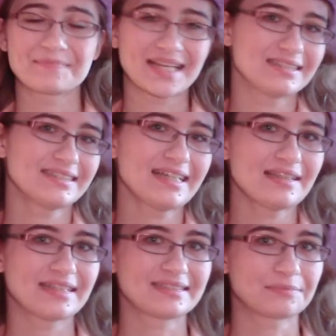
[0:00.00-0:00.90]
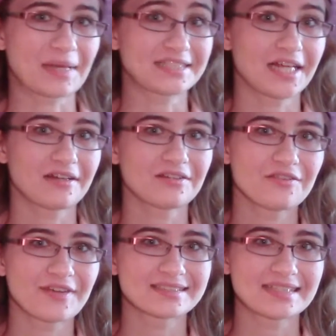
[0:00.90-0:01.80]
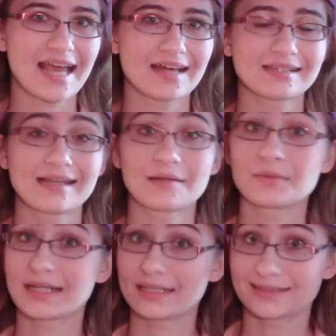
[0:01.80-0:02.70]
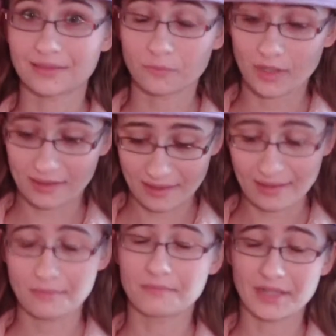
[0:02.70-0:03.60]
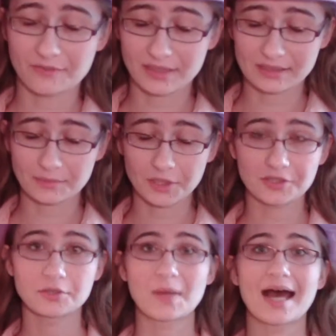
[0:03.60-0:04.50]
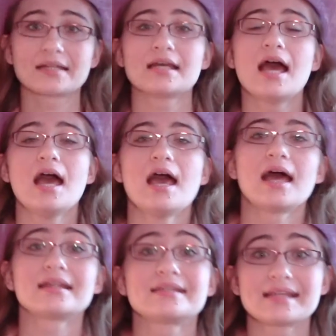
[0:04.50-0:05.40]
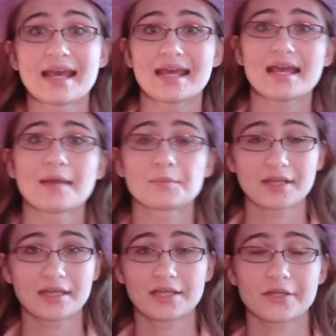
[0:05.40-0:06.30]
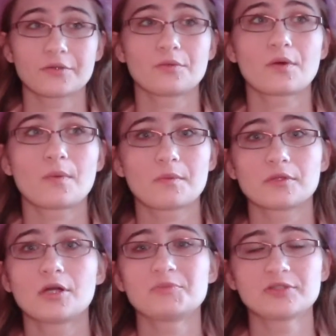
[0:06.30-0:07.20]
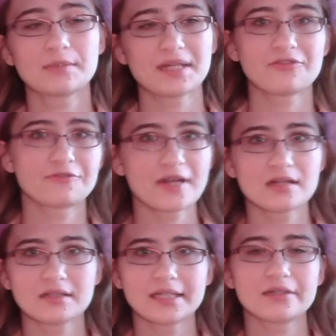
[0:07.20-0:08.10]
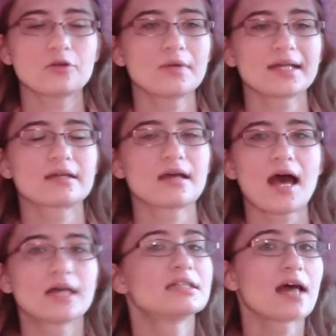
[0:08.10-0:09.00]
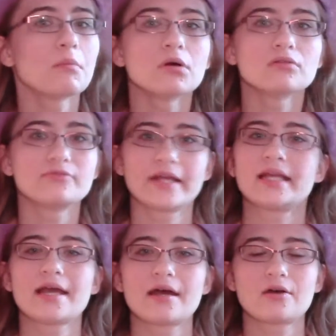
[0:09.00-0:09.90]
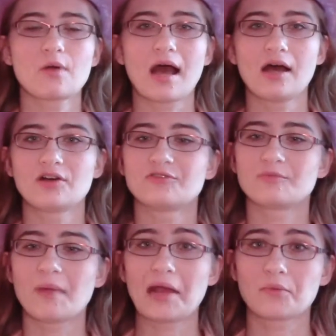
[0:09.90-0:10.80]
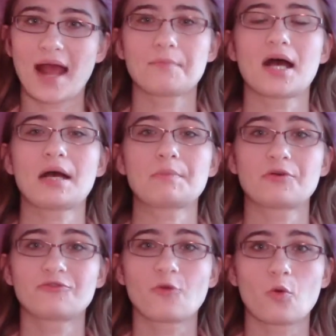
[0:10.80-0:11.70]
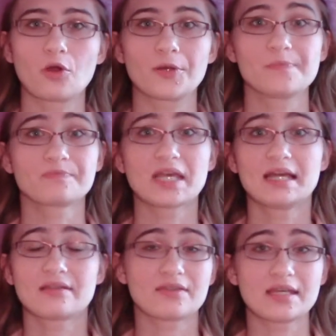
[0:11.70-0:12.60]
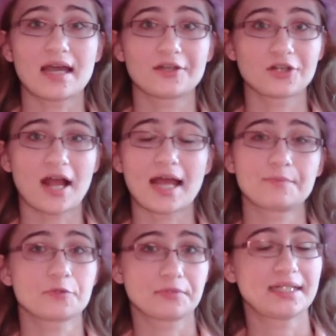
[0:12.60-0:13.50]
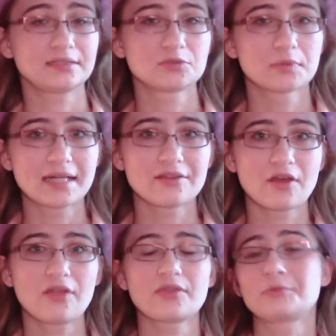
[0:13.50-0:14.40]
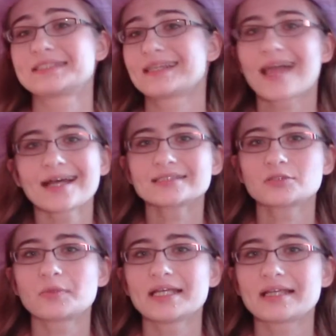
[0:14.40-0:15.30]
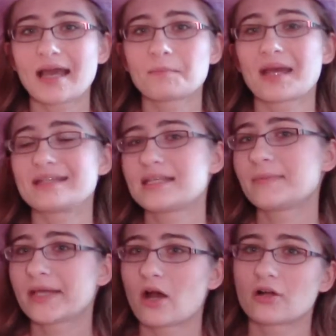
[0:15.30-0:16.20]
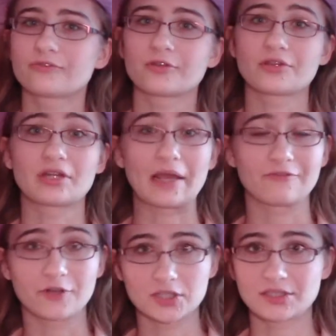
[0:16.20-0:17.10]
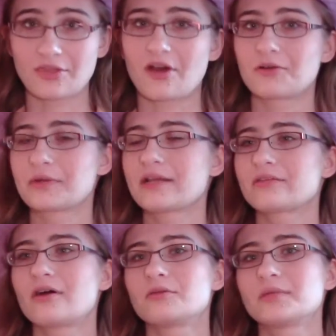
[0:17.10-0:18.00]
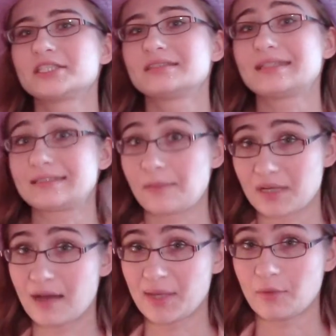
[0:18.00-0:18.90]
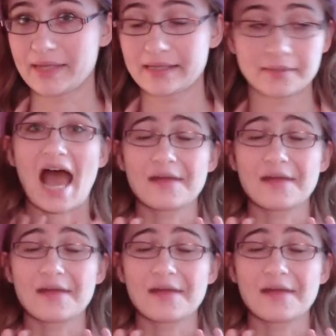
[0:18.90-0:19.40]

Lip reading: Kelsey. This is my channel, The Fancy Hat Lady Reads. I'm wearing my fancy booktube hat. And today I'm bringing you what will hopefully be a fairly quick double video of my wrap-up for the Underhyped Reads Readathon that was last week and my TBR for the DiverseAthon Readathon, which is this upcoming week.